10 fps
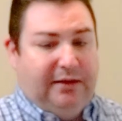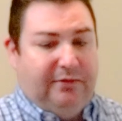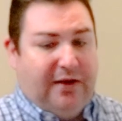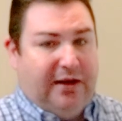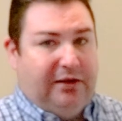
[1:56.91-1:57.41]
And
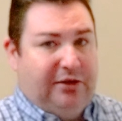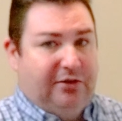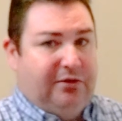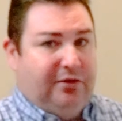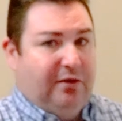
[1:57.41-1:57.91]
then finally
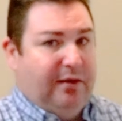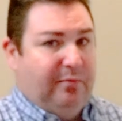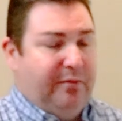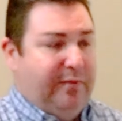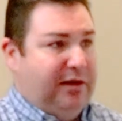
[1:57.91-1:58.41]
you're
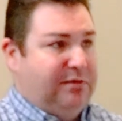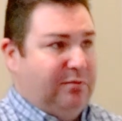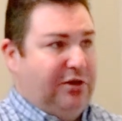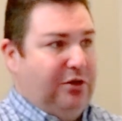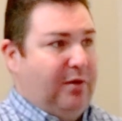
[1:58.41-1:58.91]
implementing
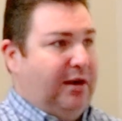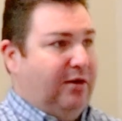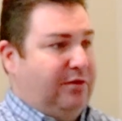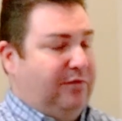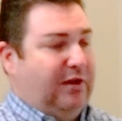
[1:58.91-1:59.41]
some QA
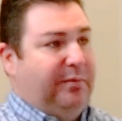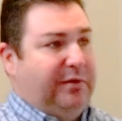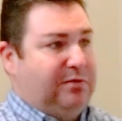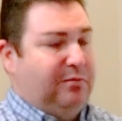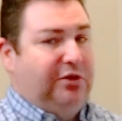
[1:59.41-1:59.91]
or
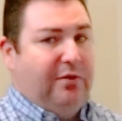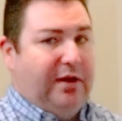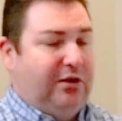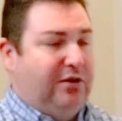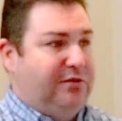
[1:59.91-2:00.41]
developing some
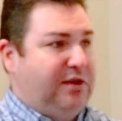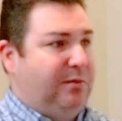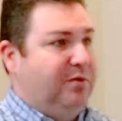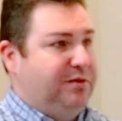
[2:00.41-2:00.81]
QA and QC